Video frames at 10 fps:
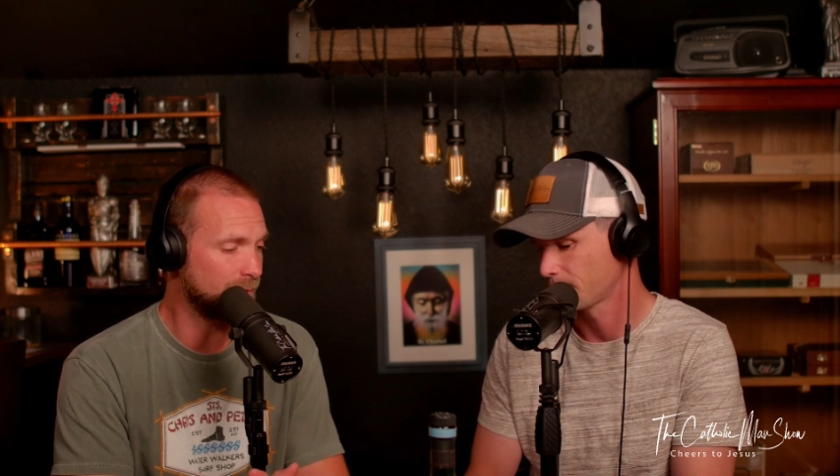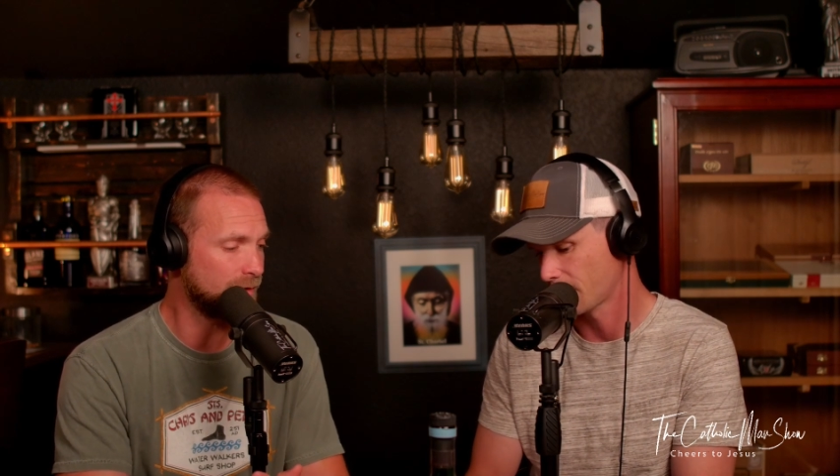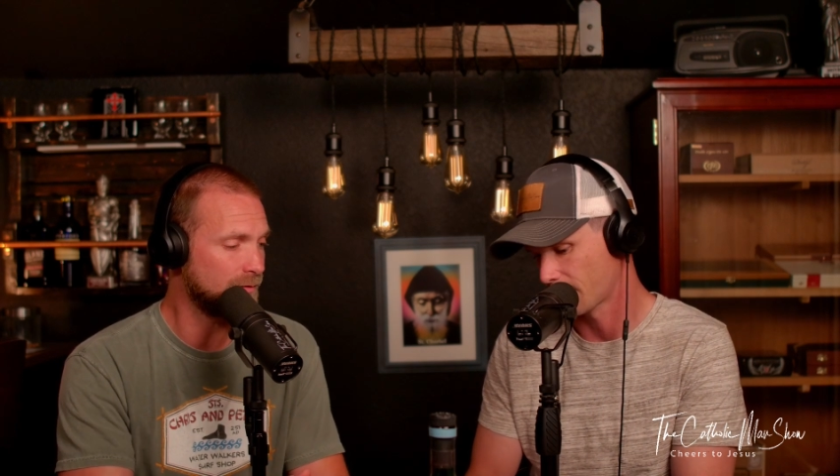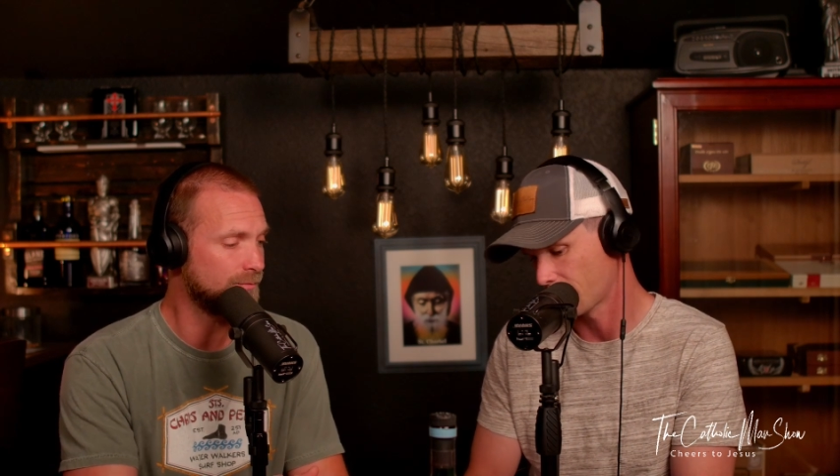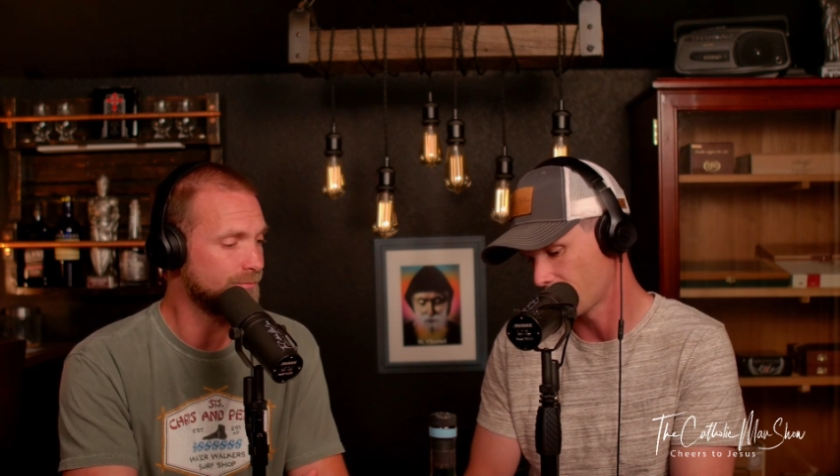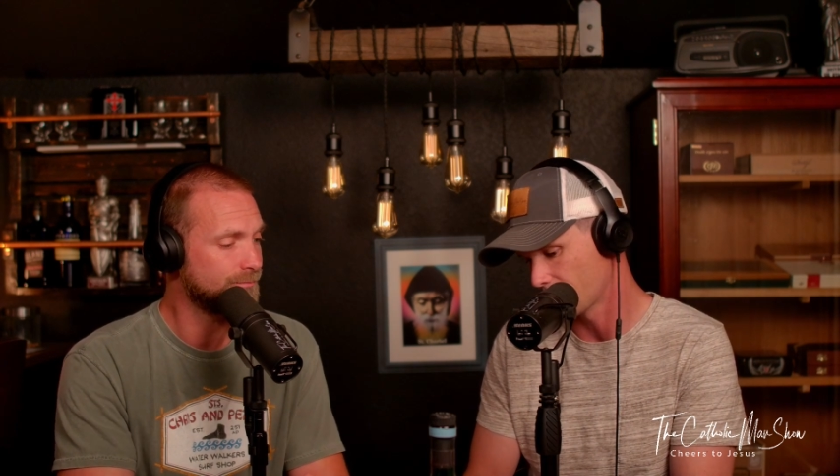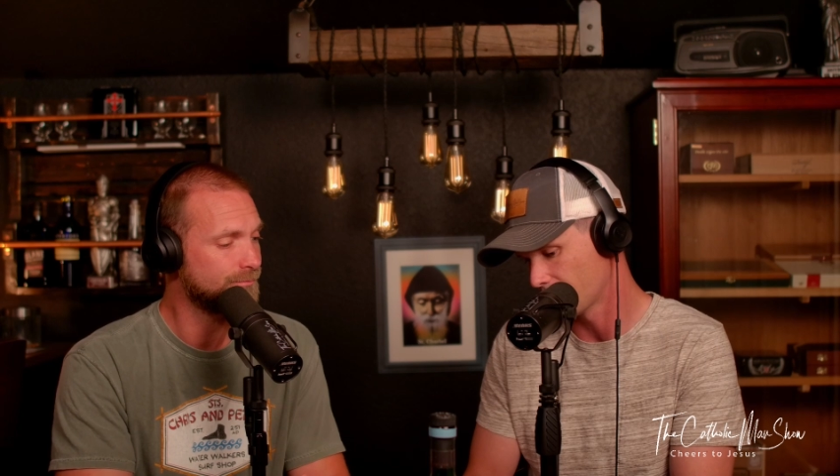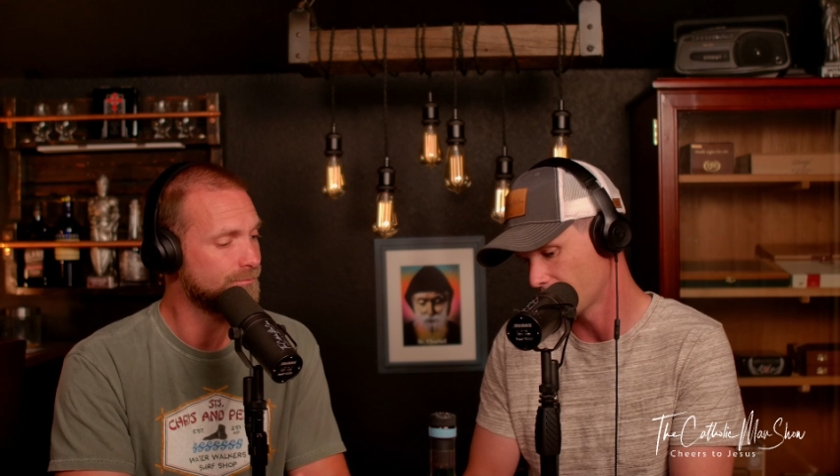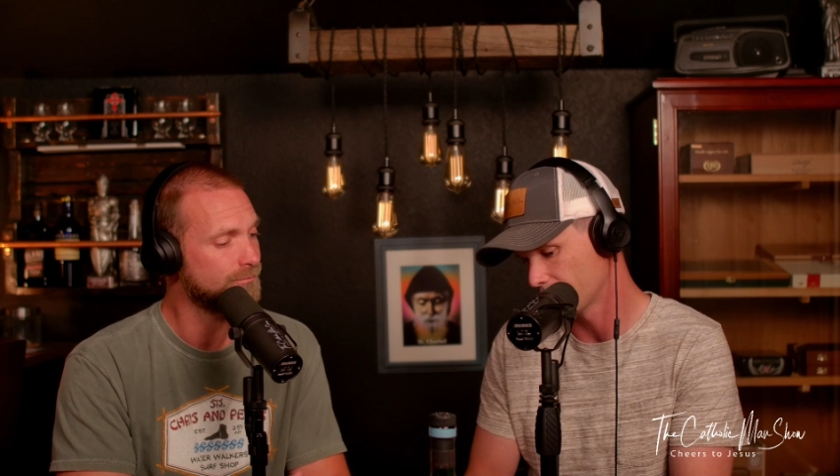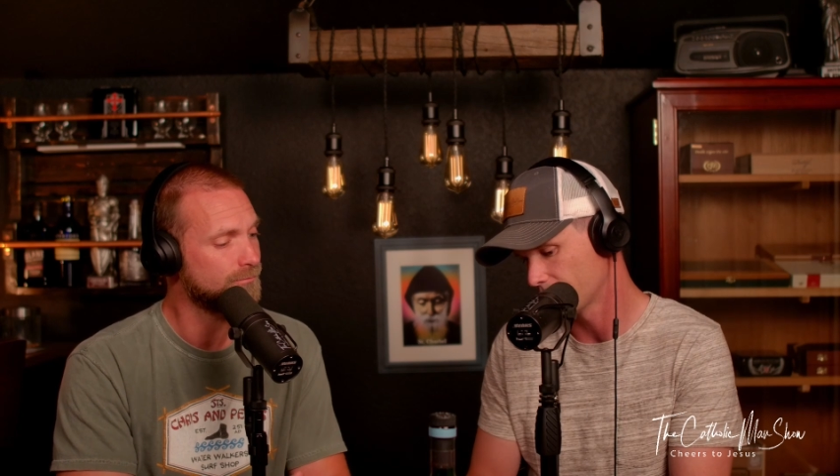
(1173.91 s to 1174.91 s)
yeah.
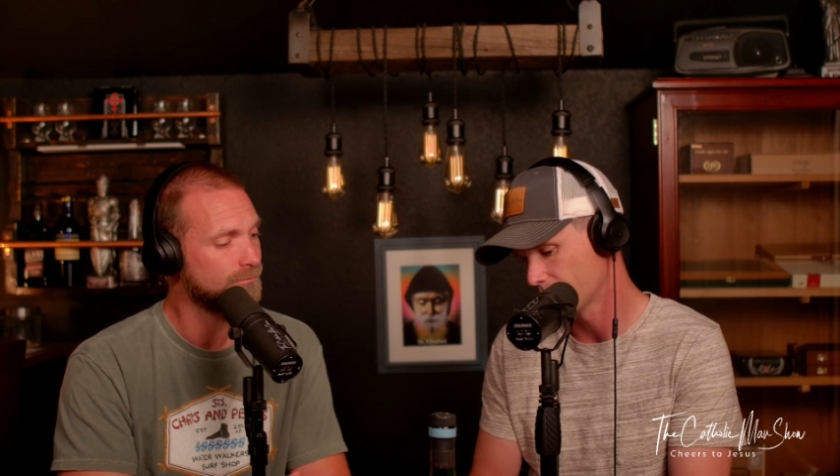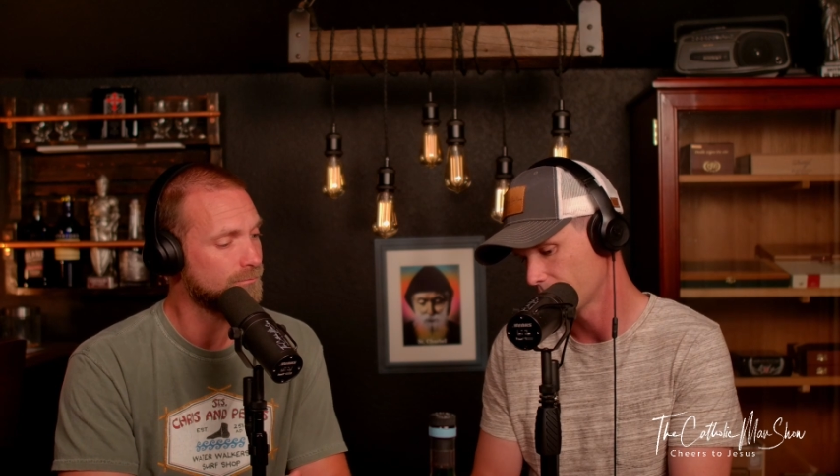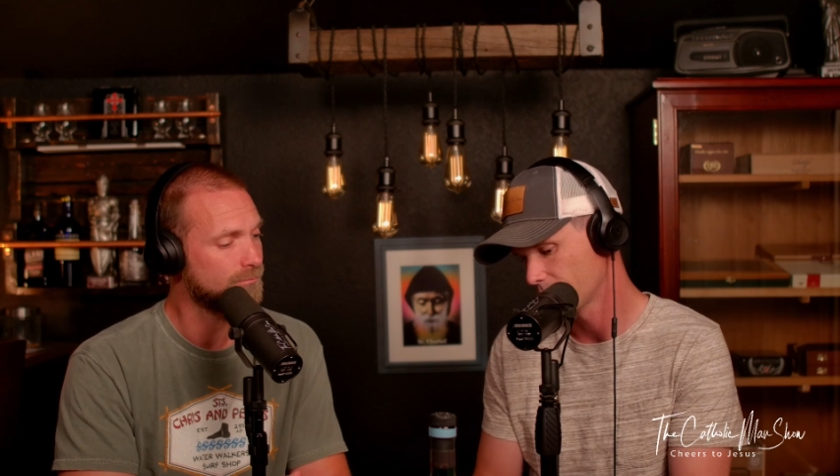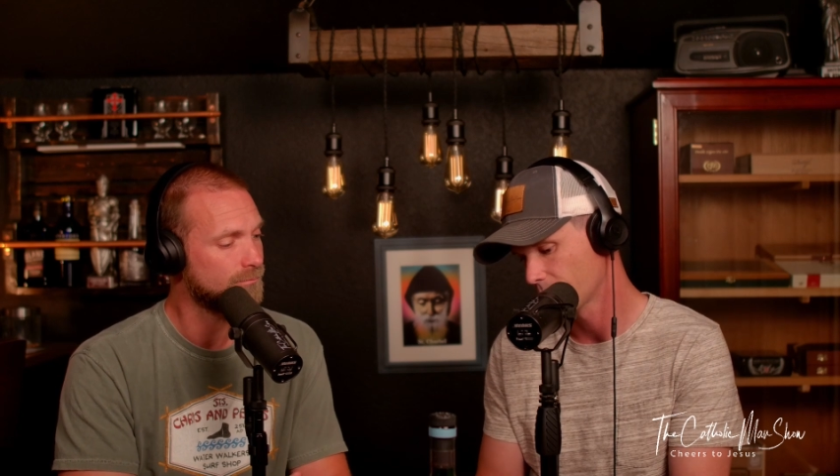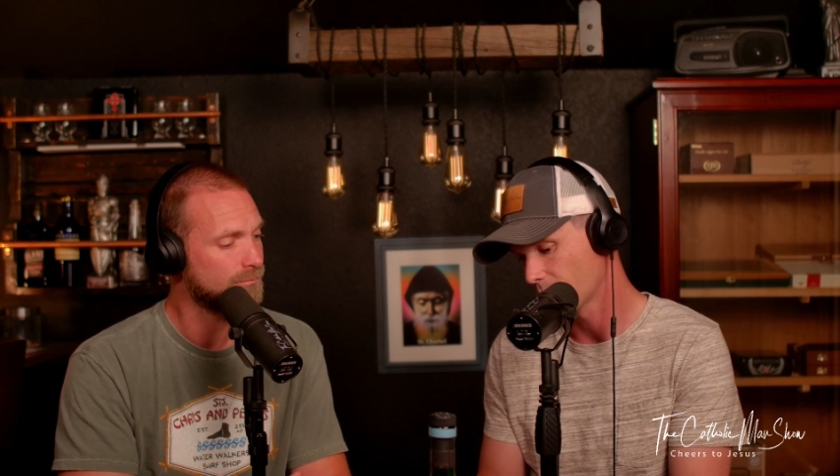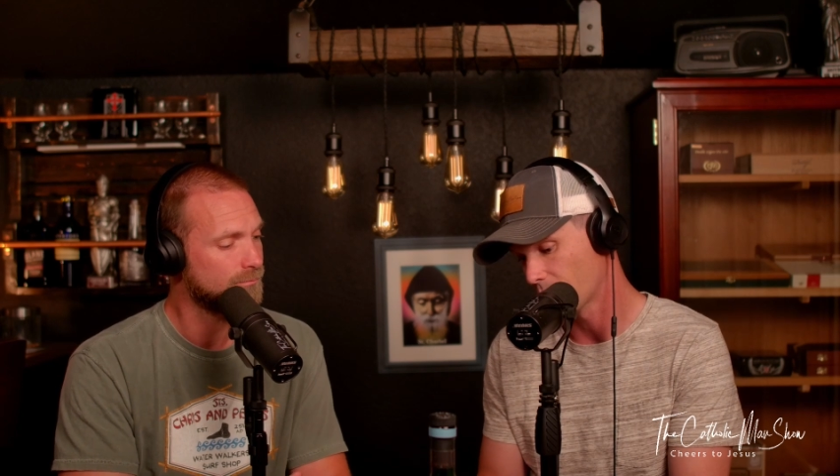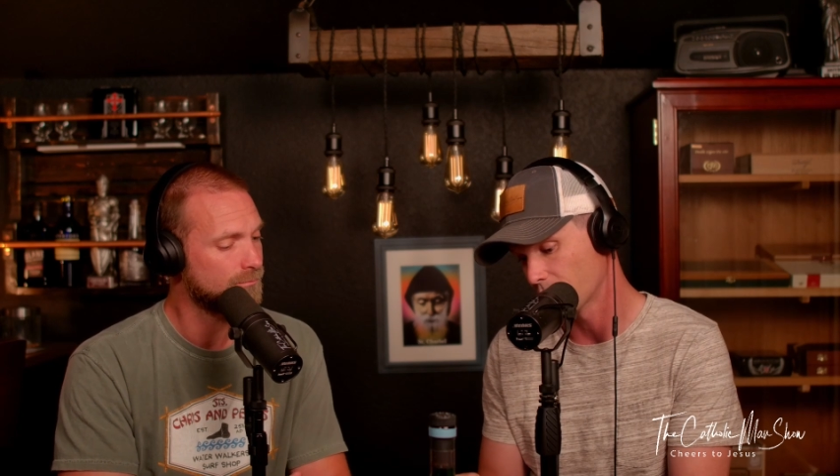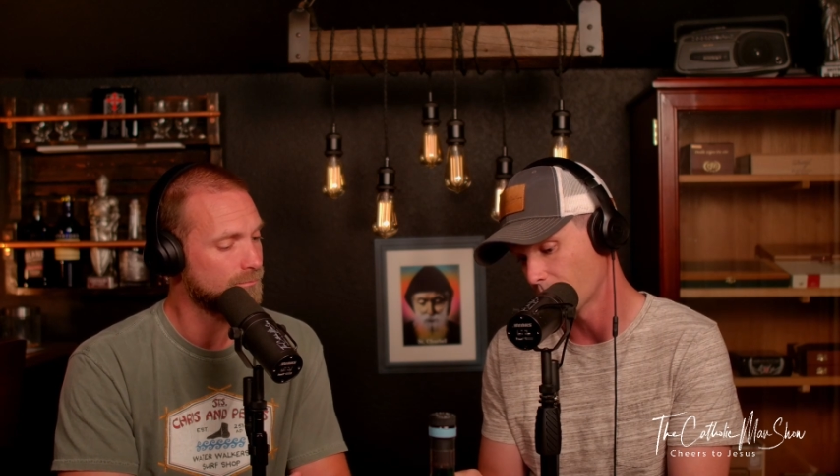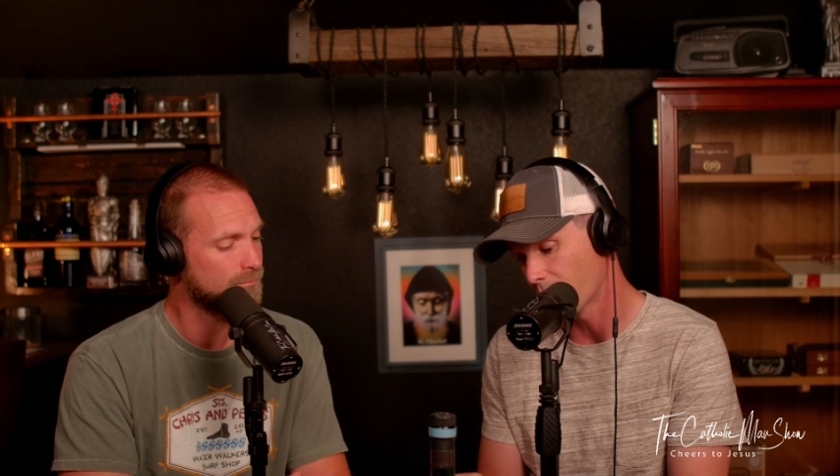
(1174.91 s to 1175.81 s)
Um, you know what?